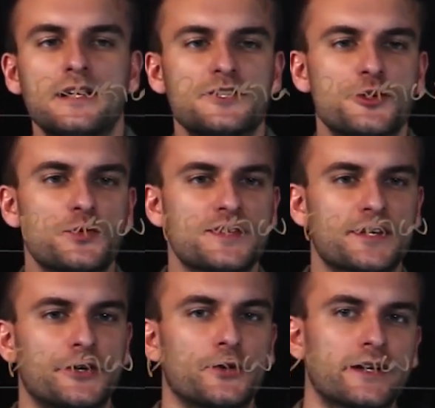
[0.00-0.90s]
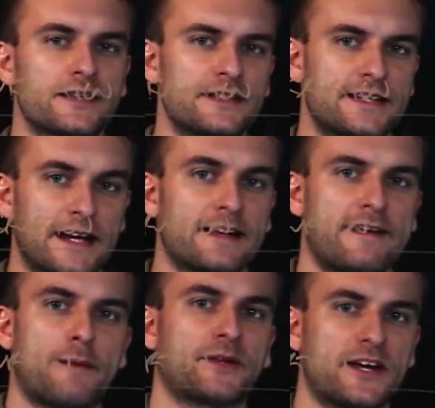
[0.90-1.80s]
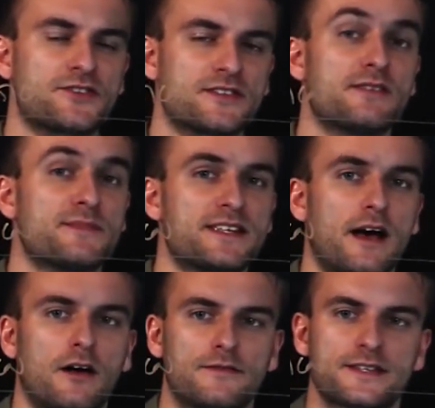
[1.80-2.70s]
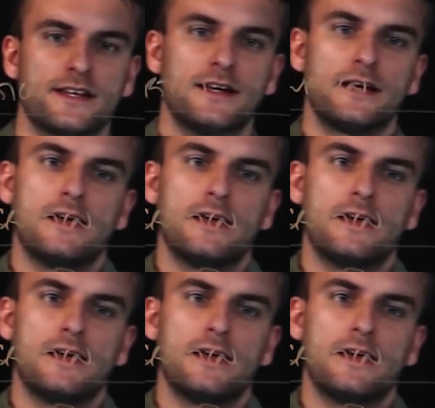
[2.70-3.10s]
to securing the data and applications themselves.